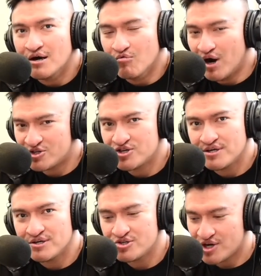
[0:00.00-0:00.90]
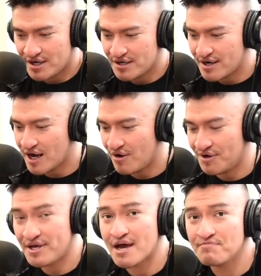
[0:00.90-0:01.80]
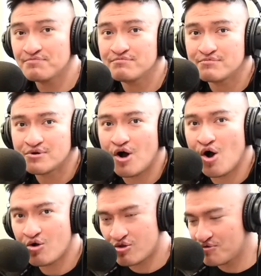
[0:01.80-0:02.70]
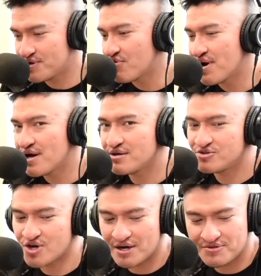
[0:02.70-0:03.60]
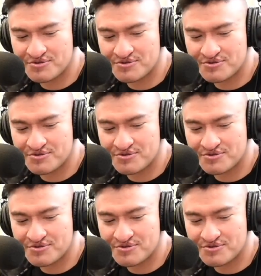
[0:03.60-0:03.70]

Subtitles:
watching, checking it out. And again, All Clothing Brand, Jonathan